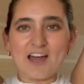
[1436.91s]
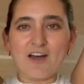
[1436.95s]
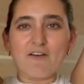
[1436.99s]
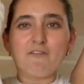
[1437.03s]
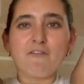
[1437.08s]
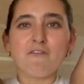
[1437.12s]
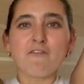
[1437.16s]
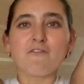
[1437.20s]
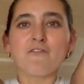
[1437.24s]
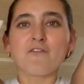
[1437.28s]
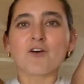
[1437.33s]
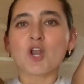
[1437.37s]
a
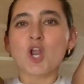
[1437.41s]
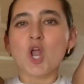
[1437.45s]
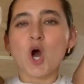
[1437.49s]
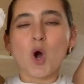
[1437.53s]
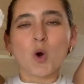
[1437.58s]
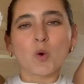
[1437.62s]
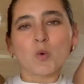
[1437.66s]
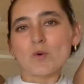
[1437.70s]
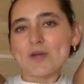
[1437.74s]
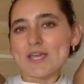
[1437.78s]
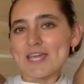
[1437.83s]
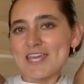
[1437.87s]

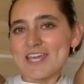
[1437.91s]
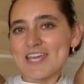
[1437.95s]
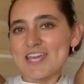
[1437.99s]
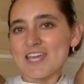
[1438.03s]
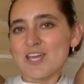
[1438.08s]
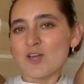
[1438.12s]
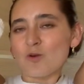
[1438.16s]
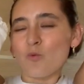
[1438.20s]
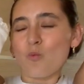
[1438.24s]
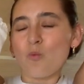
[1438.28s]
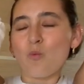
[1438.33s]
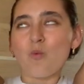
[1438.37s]

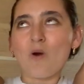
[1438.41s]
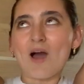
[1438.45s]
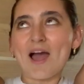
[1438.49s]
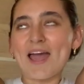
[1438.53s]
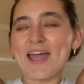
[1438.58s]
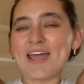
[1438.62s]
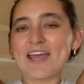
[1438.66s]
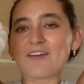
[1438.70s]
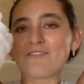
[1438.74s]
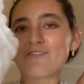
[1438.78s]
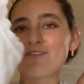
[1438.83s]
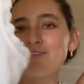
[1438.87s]
flowy white,